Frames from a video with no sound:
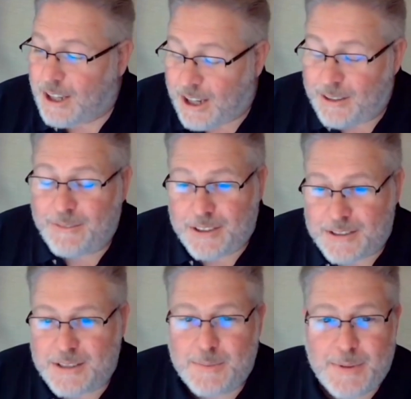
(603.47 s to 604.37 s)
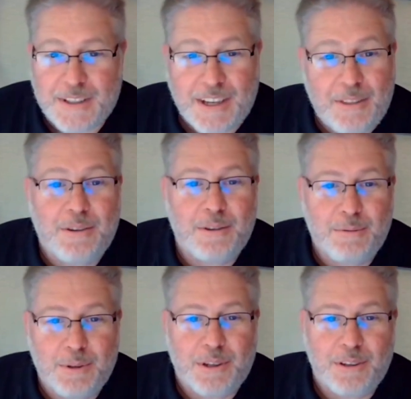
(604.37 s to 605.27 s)
confidence has been another
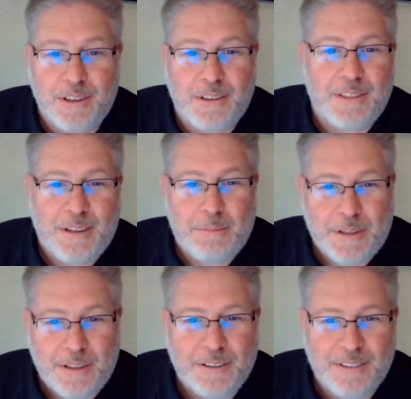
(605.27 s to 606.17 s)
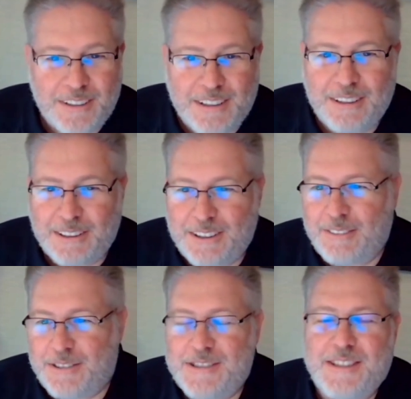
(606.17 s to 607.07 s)
recurring theme here in our
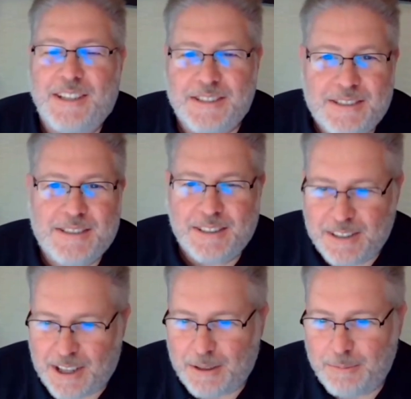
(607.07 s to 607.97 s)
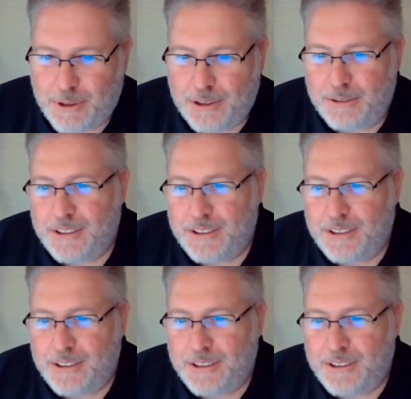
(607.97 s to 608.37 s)
conversations in CloudBrew.